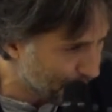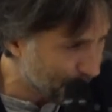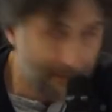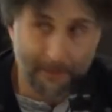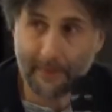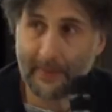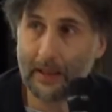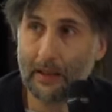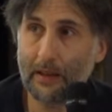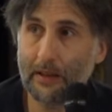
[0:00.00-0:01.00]
Tu dois finir
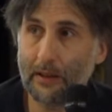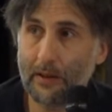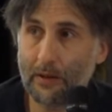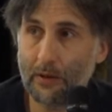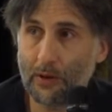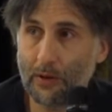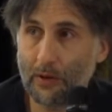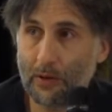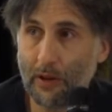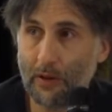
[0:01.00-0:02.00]

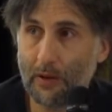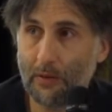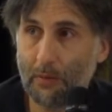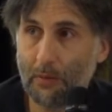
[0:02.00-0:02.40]
rapidement.